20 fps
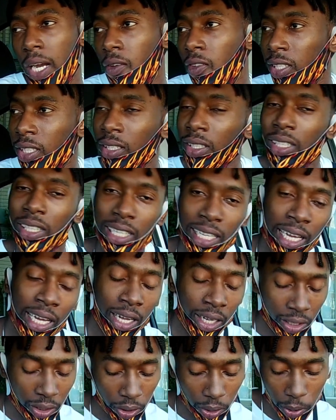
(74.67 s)
every single day
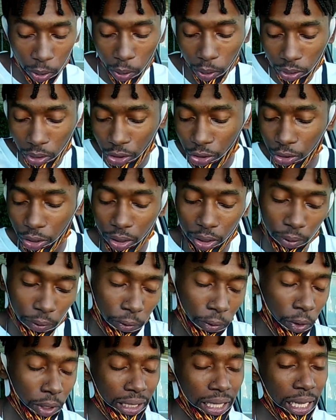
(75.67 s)
2 to 3 to
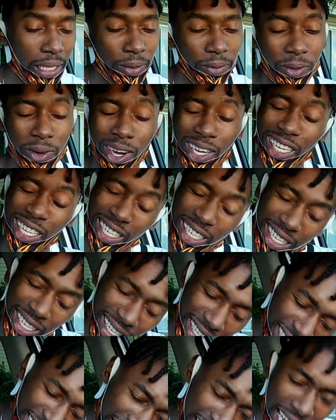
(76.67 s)
4 times for the
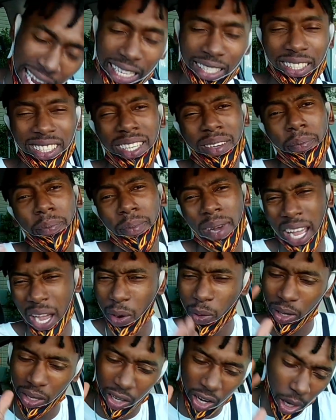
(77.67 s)
day. So you might
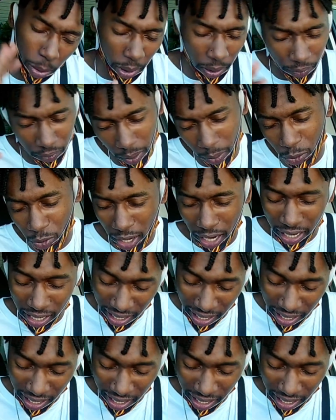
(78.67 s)
want to comment from right